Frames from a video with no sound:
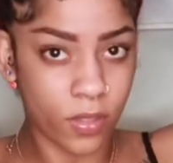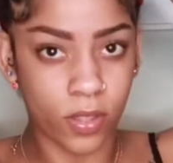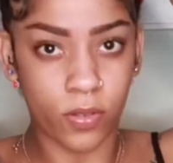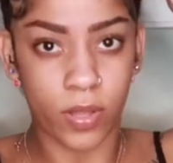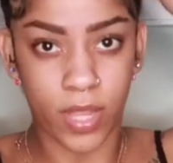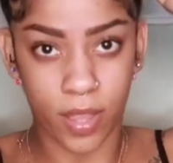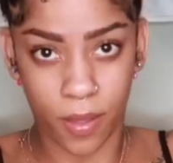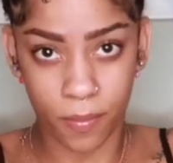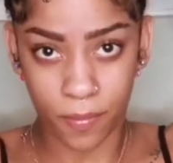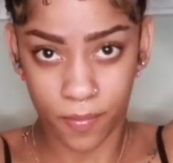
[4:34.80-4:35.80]
Do it like that.
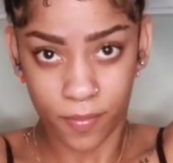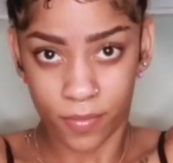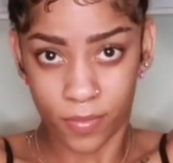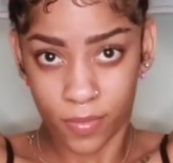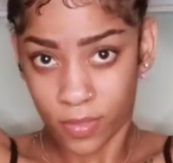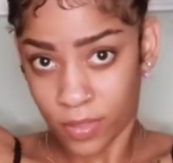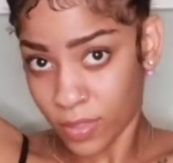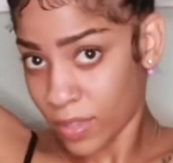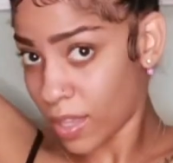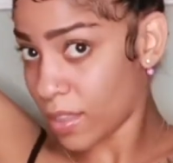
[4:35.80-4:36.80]

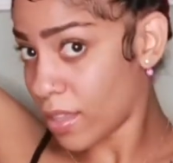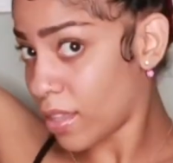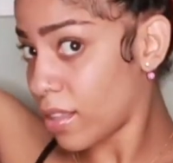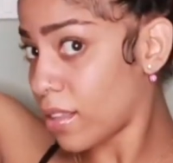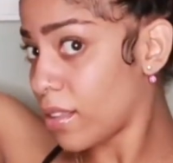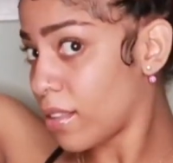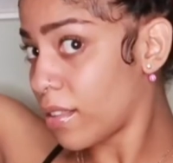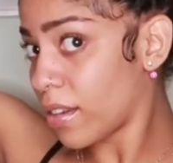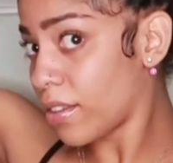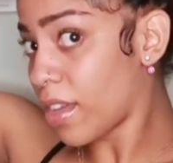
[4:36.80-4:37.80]
And then
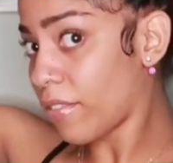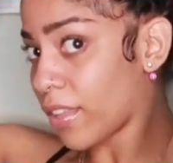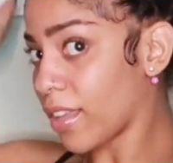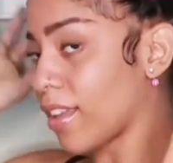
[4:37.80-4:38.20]
there you have like a